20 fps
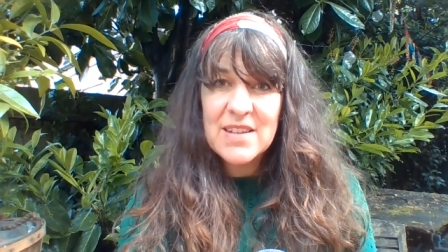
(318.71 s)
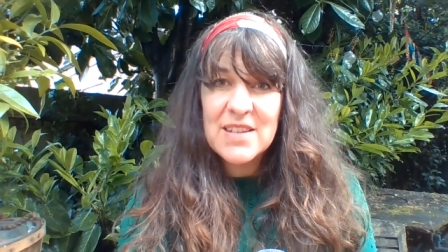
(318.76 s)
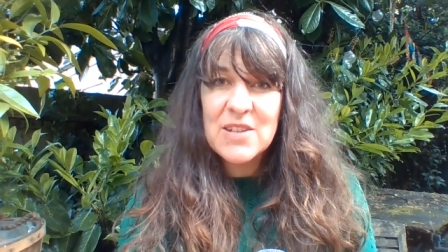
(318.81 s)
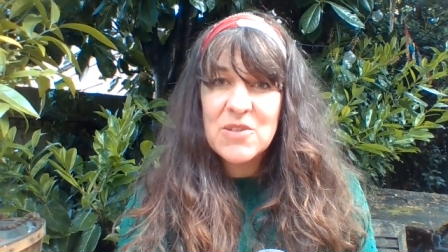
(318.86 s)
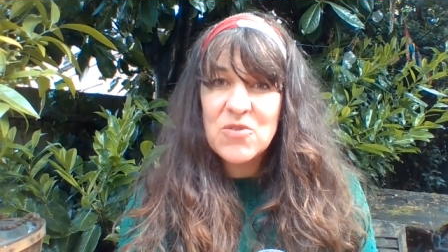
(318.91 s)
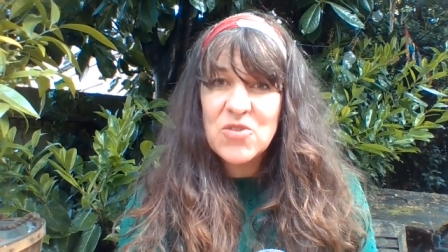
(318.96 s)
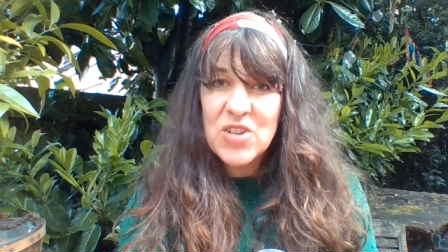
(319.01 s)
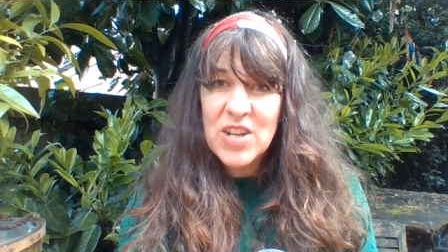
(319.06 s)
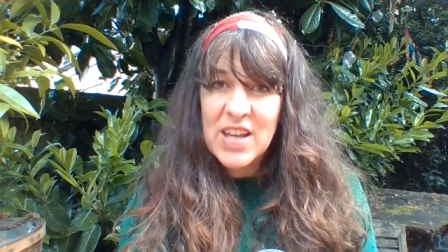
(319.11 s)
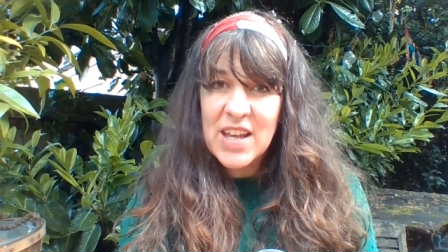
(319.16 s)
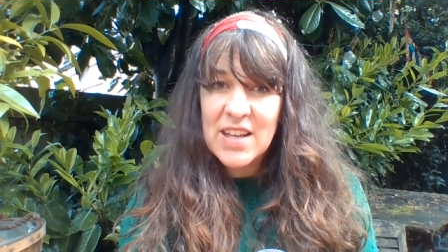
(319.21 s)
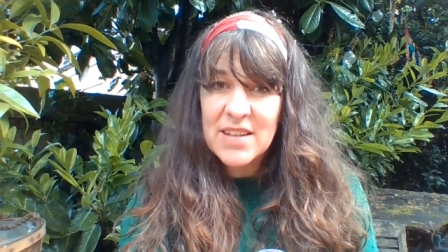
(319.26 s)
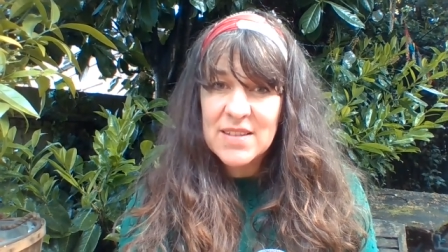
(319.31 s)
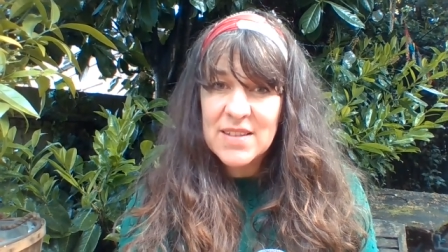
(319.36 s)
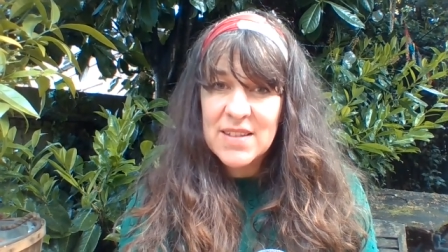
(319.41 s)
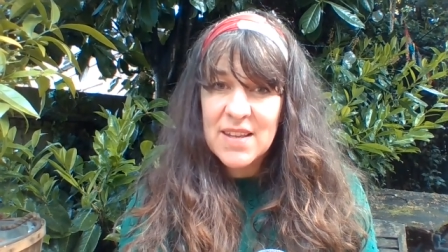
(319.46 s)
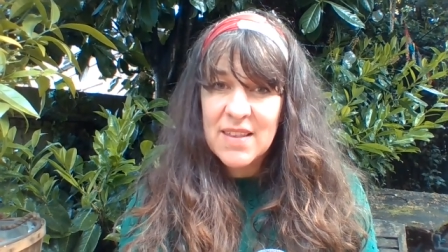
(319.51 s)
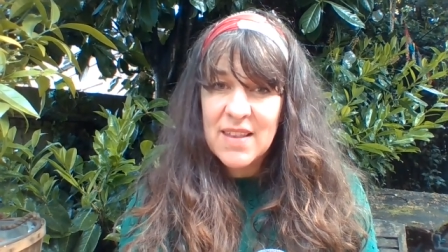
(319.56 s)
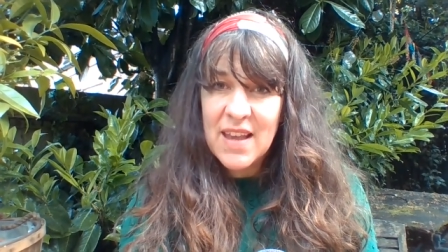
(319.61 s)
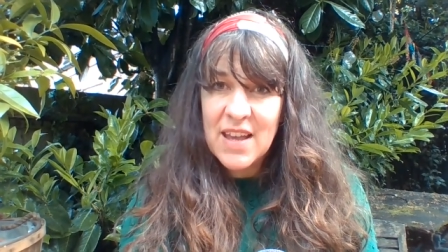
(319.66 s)
until she
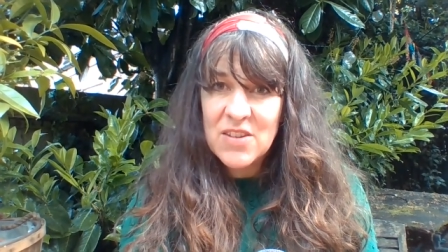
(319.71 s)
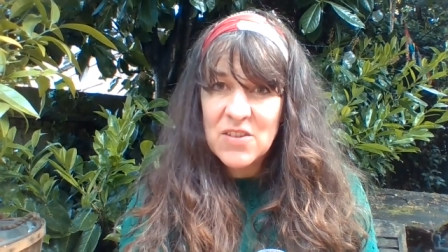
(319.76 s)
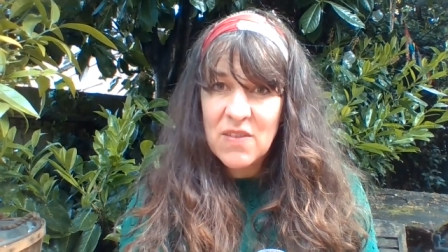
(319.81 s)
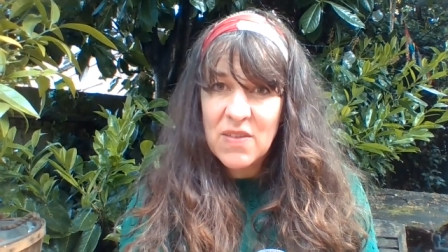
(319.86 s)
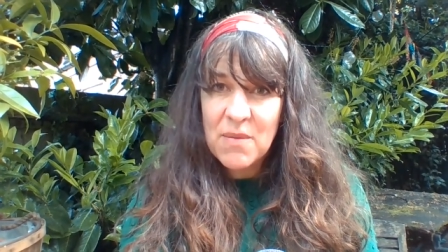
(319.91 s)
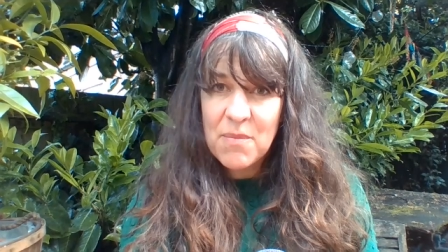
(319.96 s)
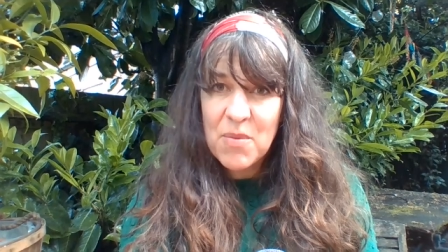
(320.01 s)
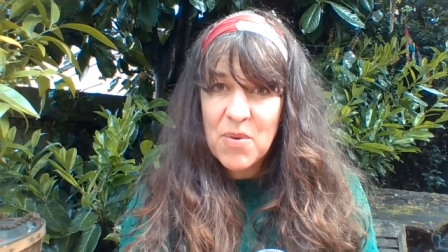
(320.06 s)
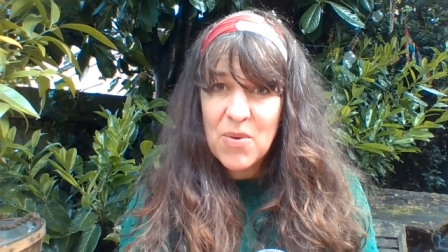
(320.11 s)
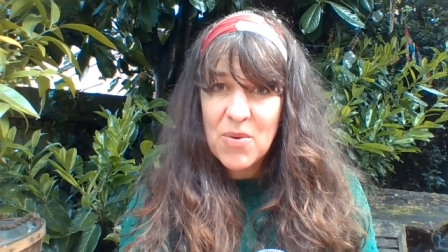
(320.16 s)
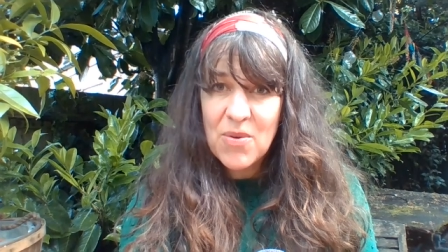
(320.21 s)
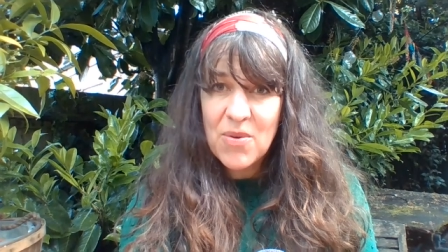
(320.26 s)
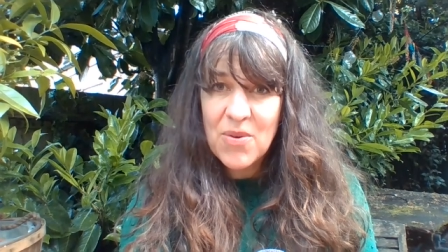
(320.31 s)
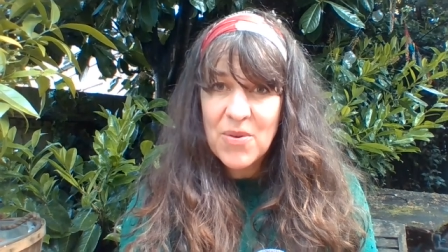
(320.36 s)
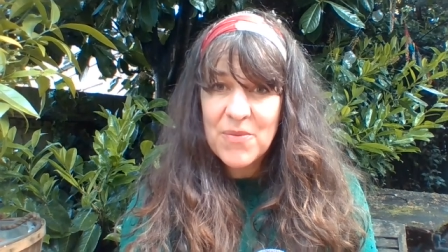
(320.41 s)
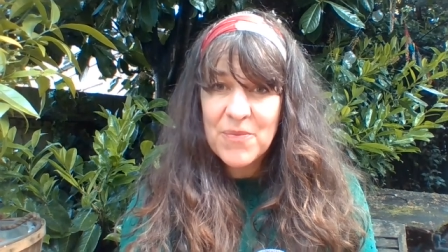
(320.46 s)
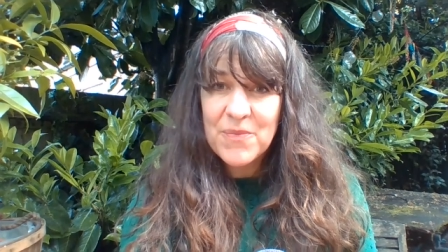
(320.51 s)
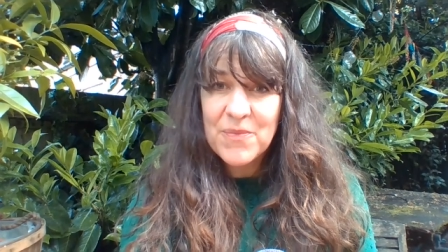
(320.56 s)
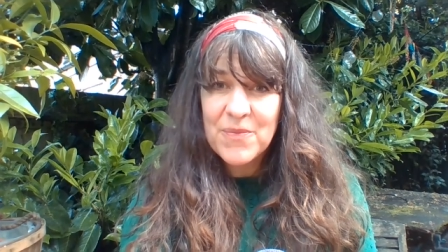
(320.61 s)
gets to the edge of the moor.